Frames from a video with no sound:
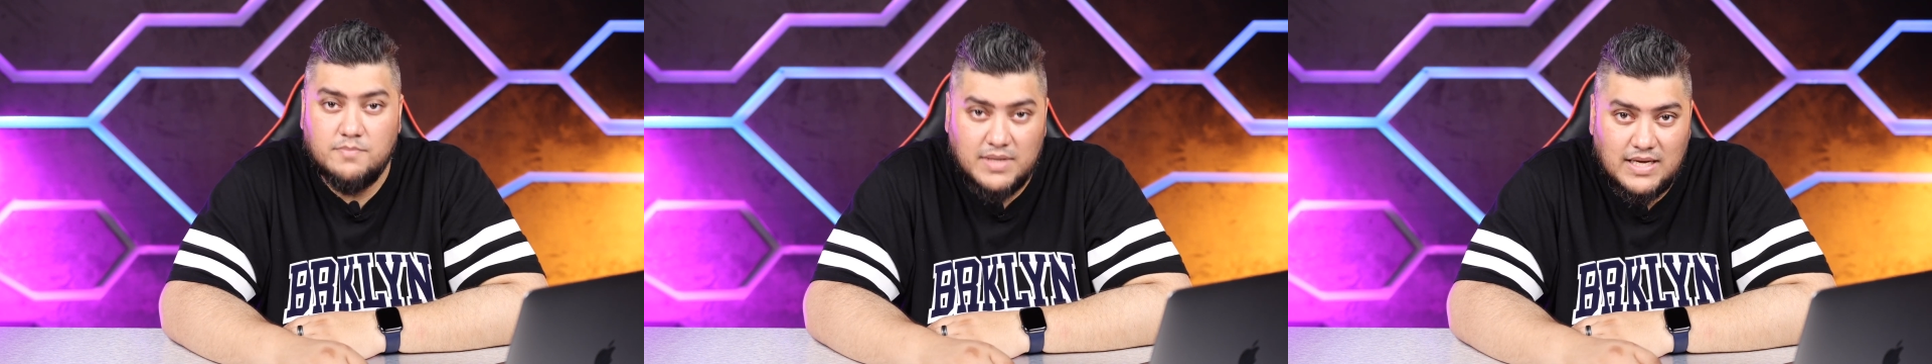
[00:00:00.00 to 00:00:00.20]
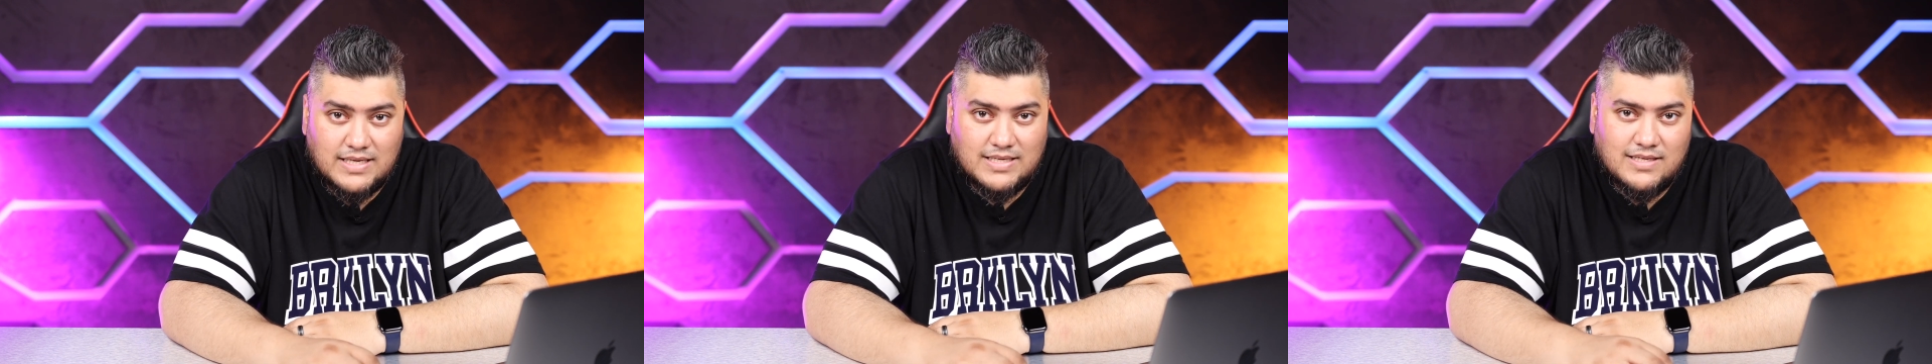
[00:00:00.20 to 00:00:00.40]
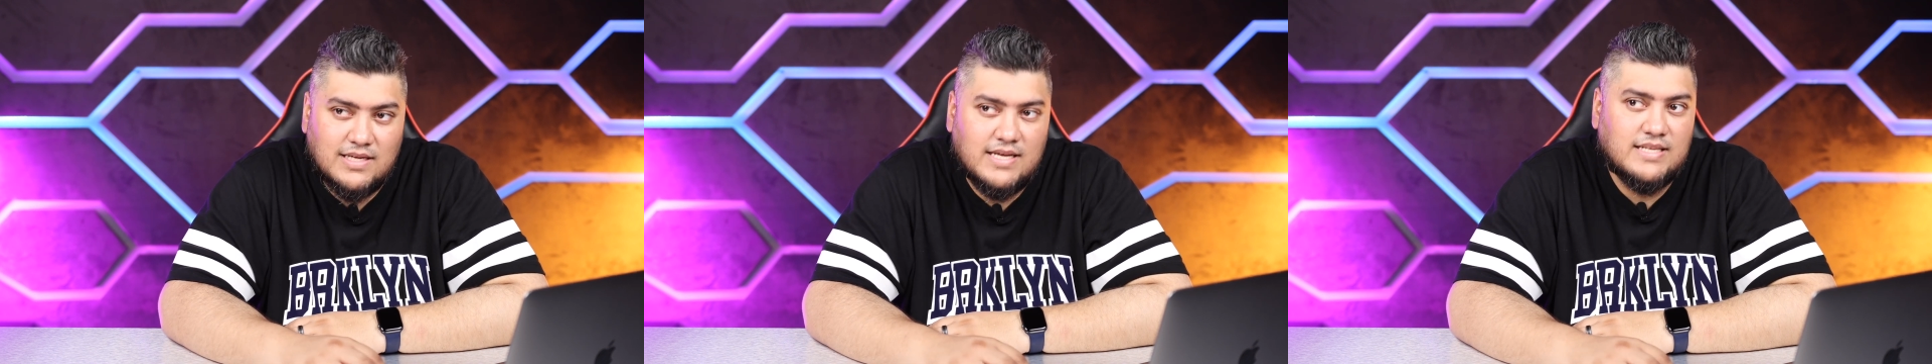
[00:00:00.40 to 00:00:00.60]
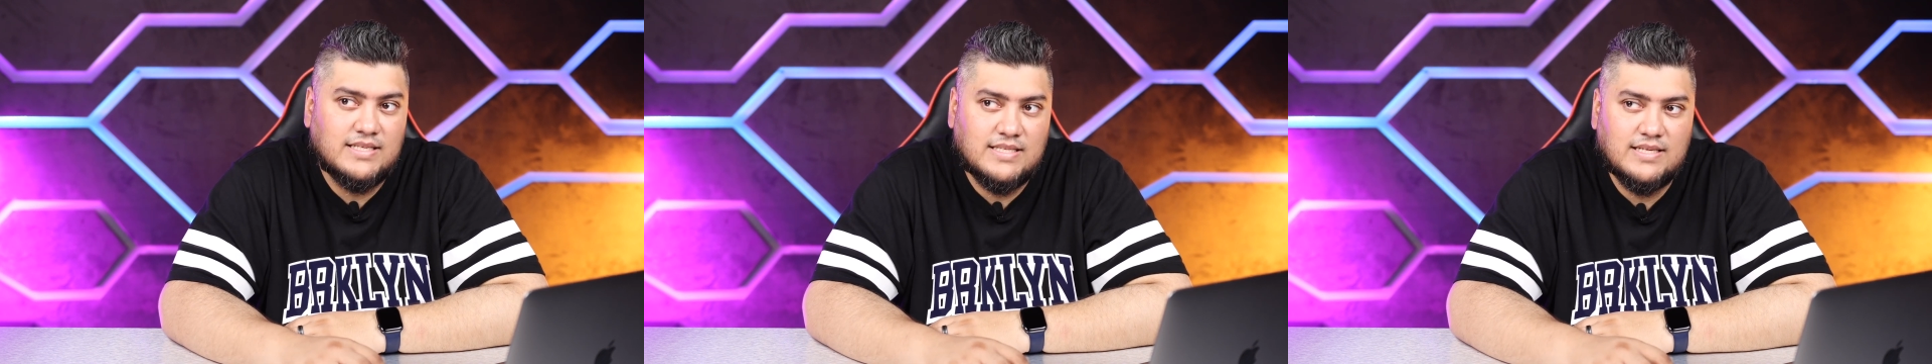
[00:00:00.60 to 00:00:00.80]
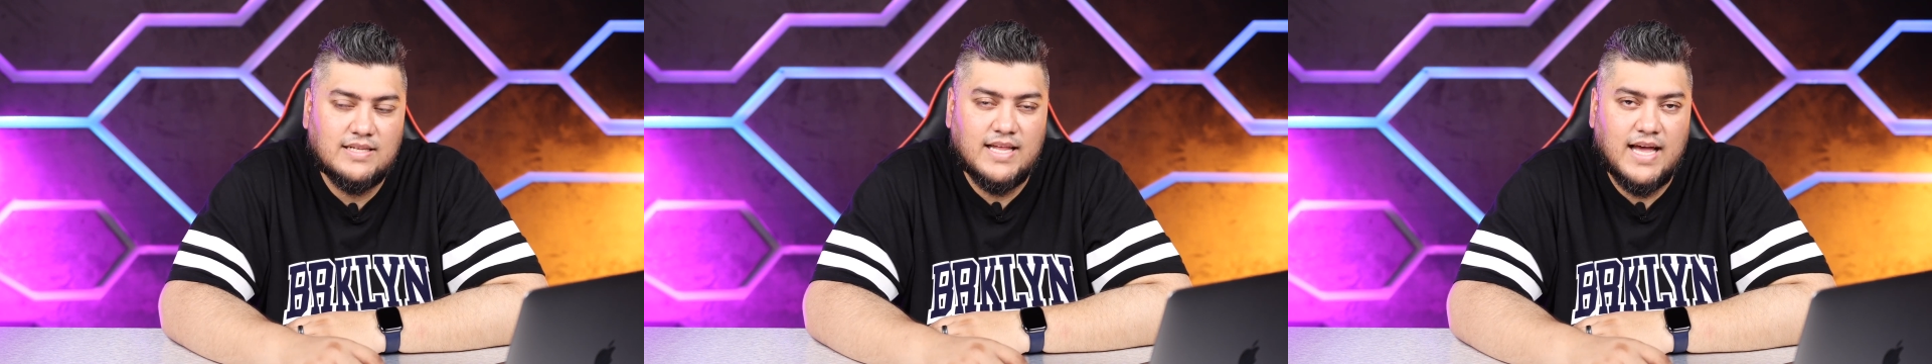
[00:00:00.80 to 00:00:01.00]
but it
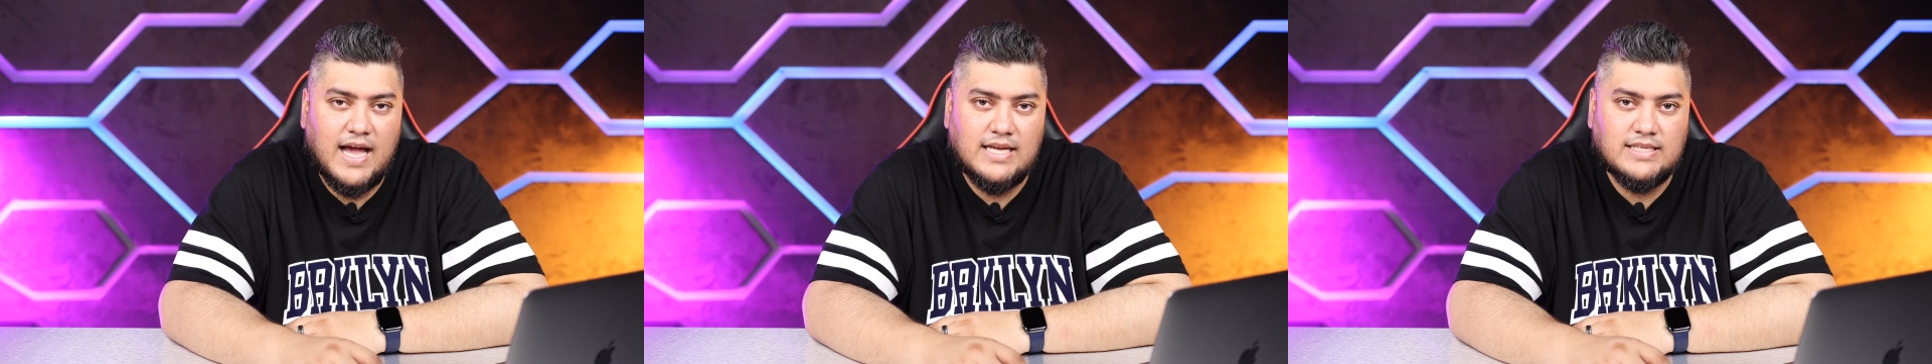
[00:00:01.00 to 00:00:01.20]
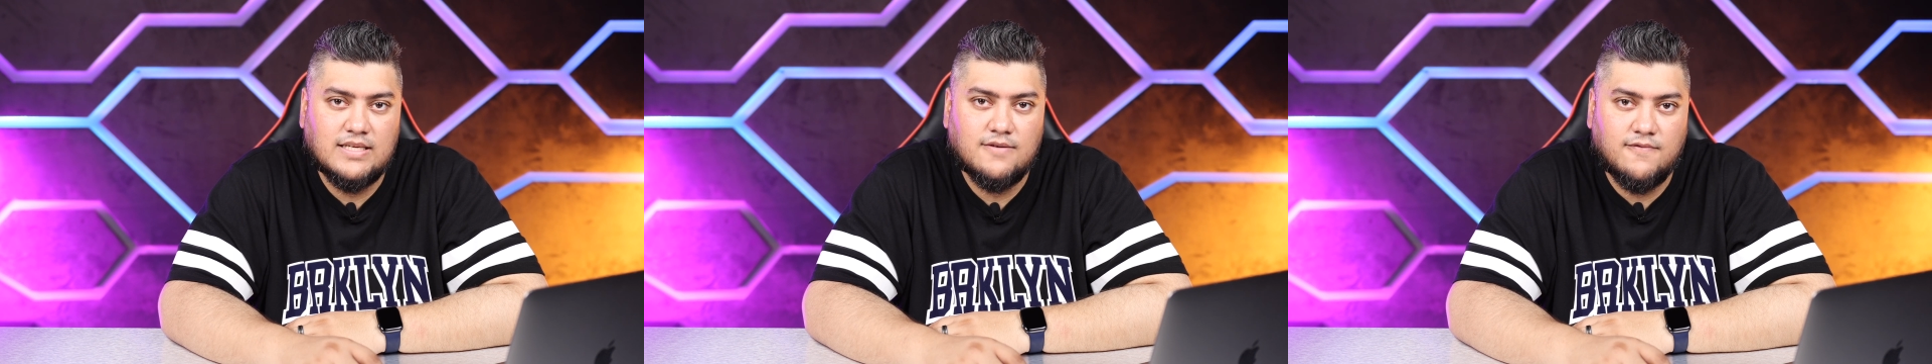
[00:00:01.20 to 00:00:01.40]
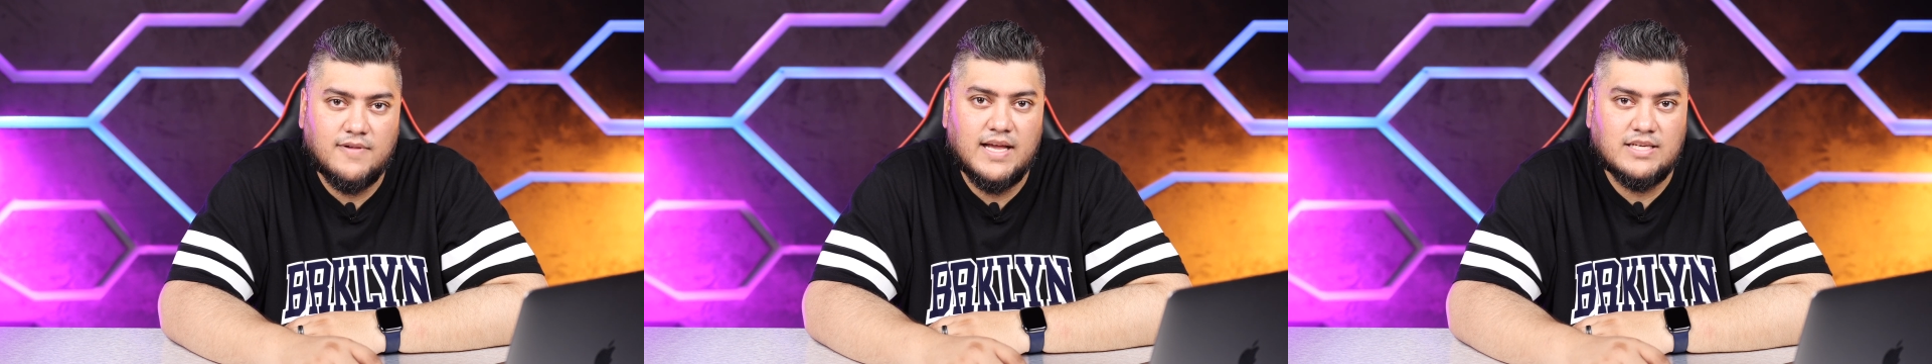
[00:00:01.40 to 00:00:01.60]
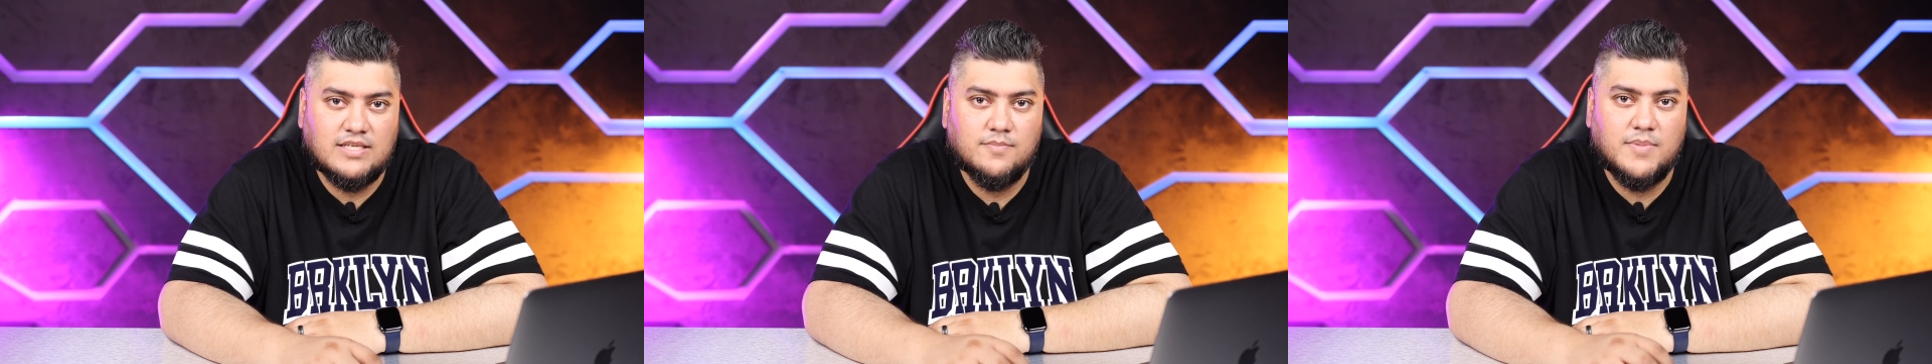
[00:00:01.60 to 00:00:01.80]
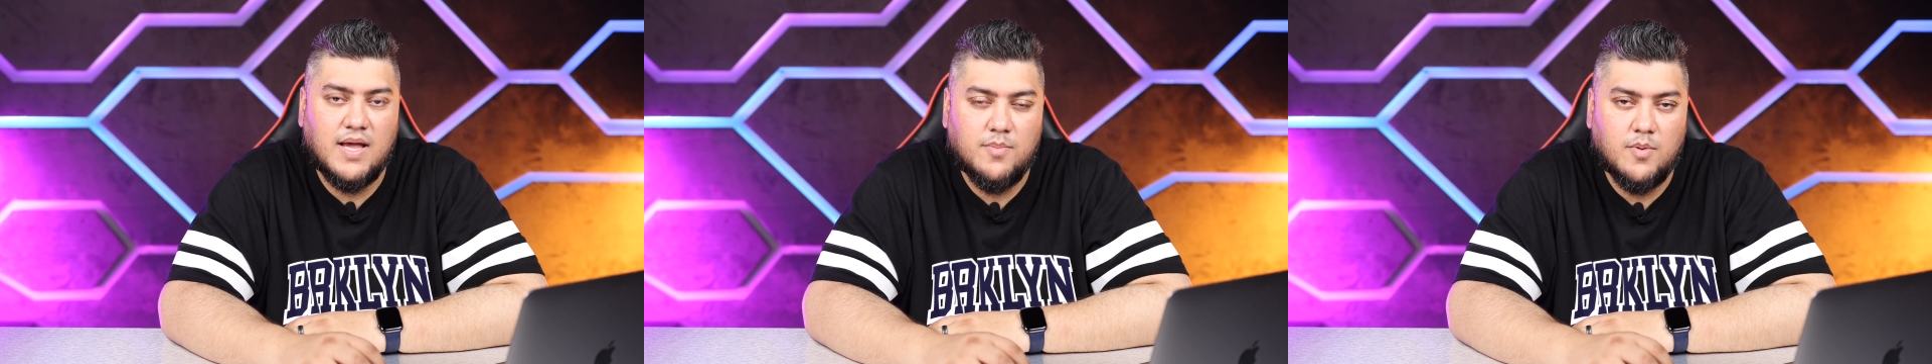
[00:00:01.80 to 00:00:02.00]
still has
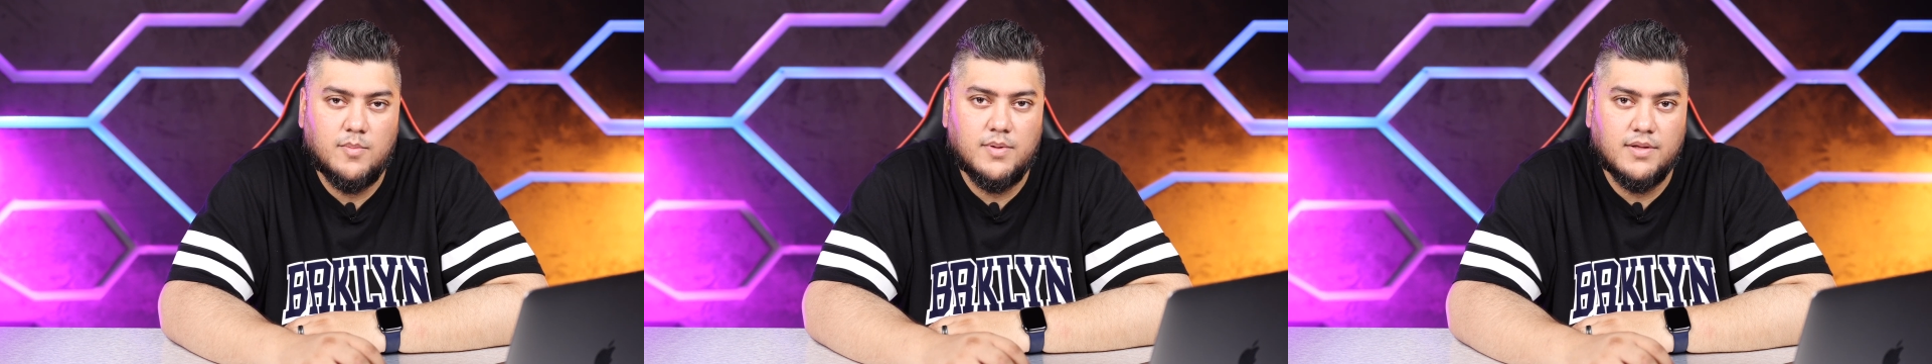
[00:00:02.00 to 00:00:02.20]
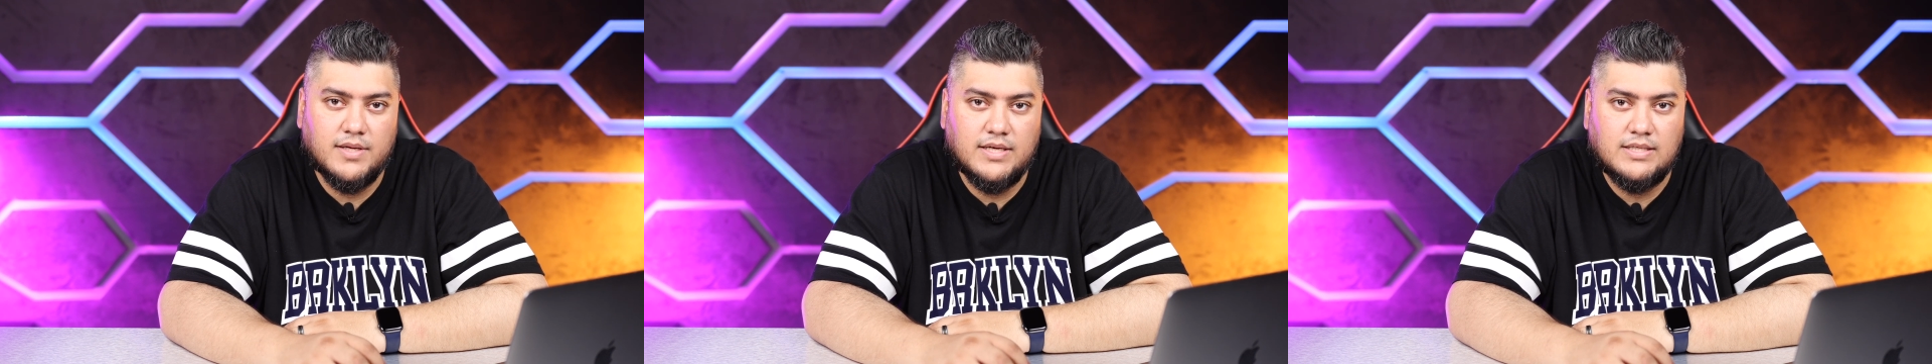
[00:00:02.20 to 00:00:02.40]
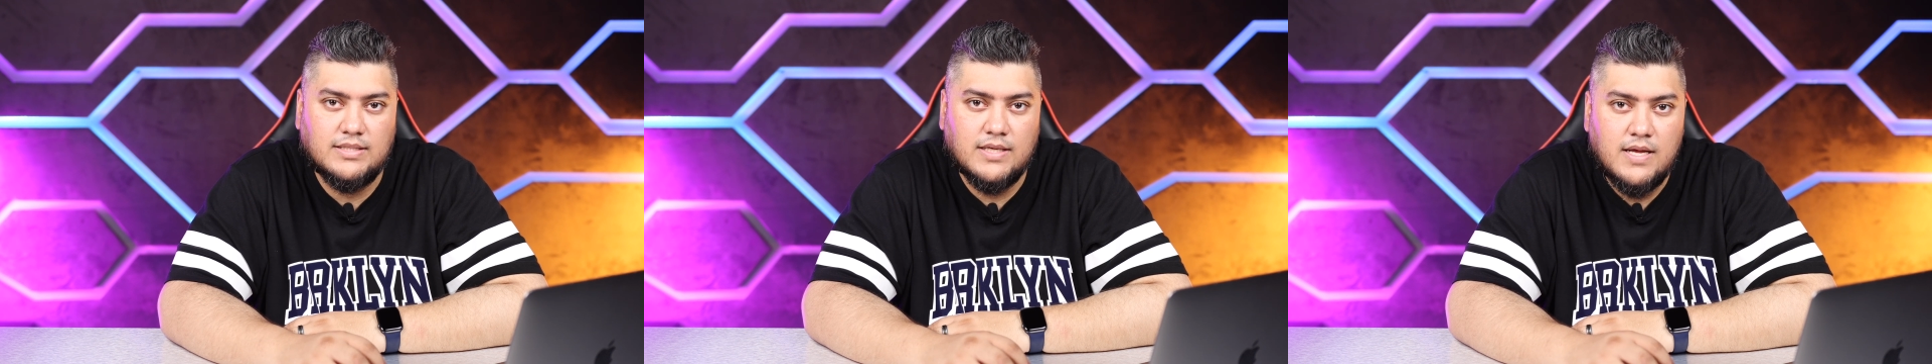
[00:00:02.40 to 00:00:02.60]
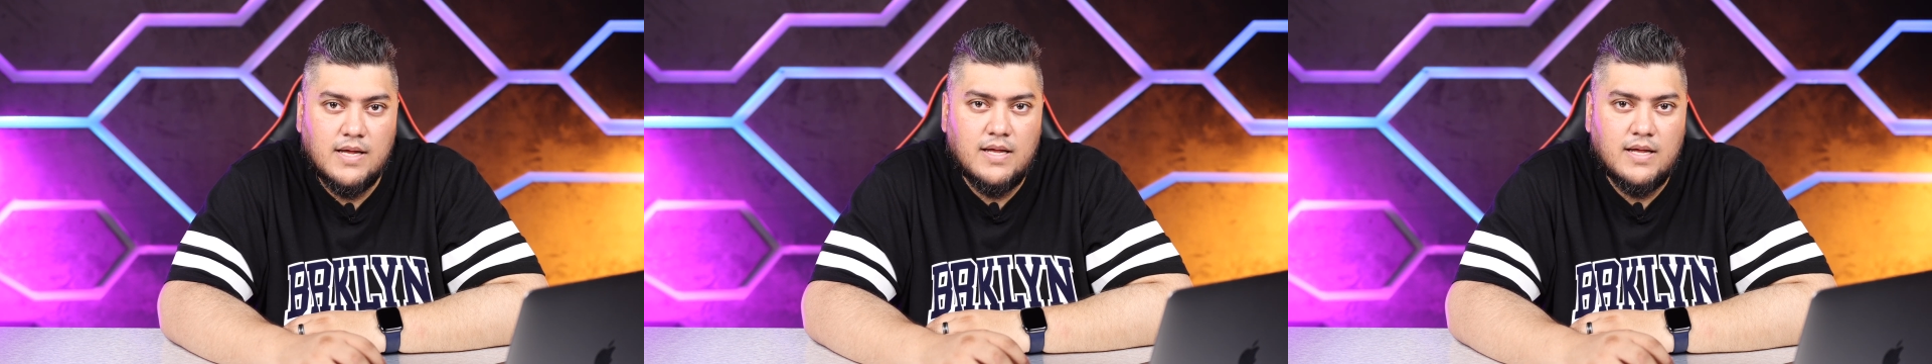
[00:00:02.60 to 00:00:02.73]
flagship capabilities.